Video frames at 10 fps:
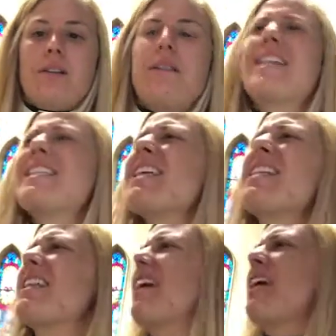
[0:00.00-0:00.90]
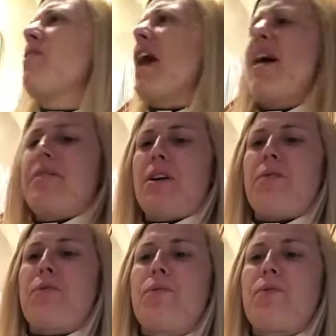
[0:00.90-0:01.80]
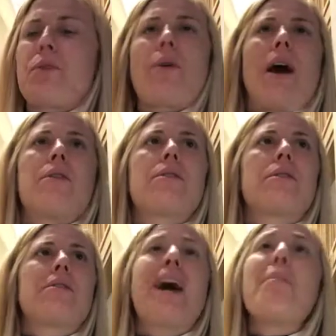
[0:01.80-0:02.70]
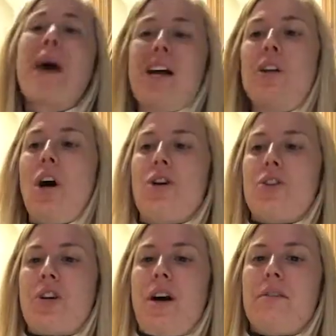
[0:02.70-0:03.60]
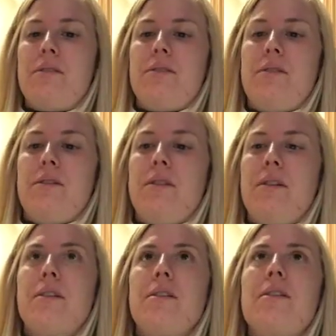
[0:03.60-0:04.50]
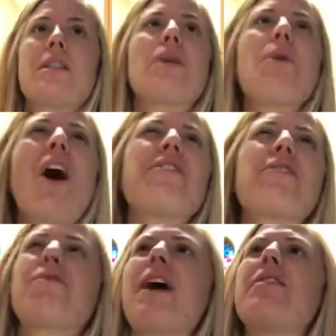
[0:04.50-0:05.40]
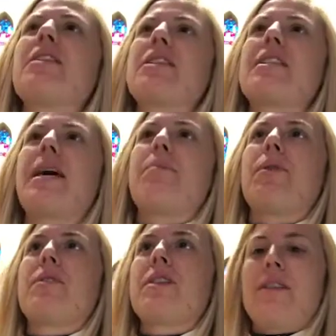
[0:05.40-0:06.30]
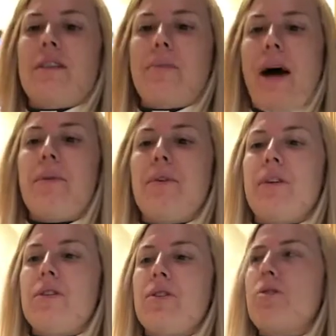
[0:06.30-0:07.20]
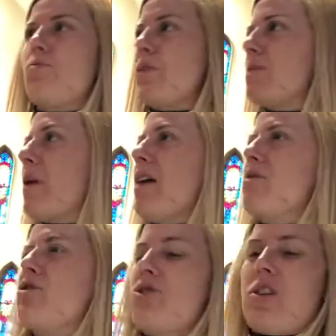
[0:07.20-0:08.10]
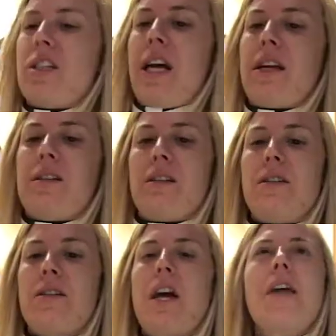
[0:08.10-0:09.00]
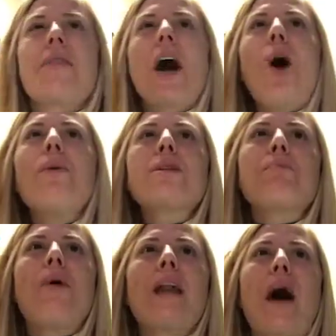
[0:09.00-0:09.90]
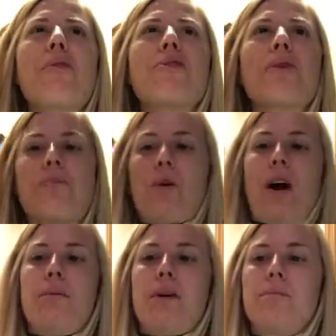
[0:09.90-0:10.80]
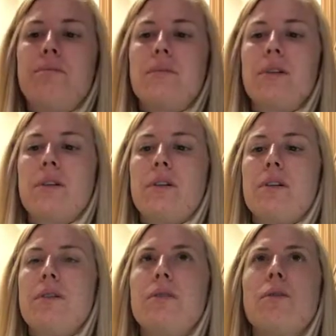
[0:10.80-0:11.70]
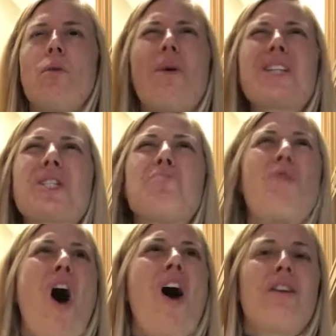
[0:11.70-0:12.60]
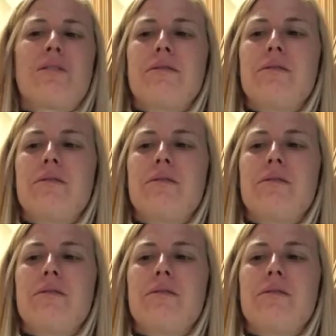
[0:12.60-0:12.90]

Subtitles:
They see that they don't have enough food for the crowd, not by a long shot. See, we often find the disciples in the Bible response just like this. They always point out the problem. What's wrong?